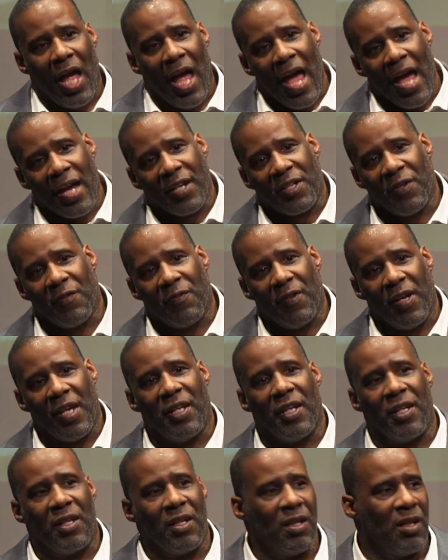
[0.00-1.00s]

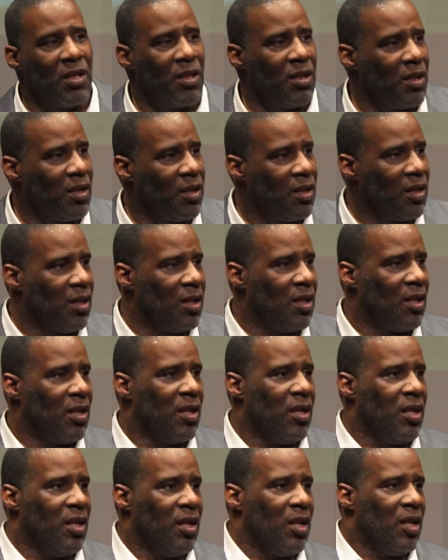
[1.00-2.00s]
Activate it,
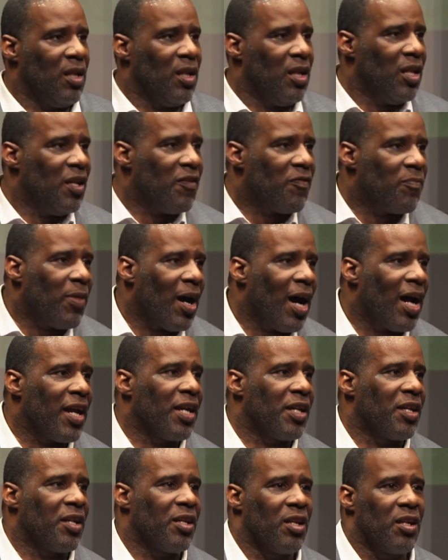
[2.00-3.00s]
live by
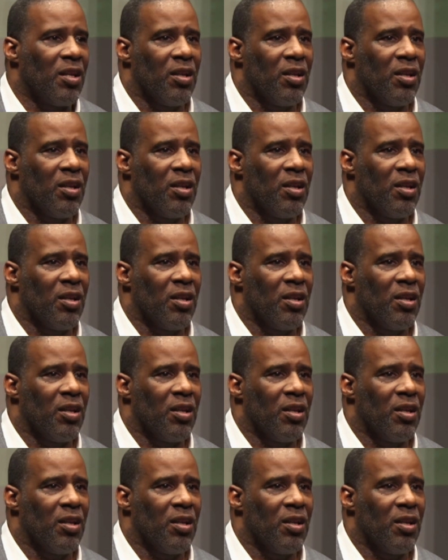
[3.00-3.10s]
it,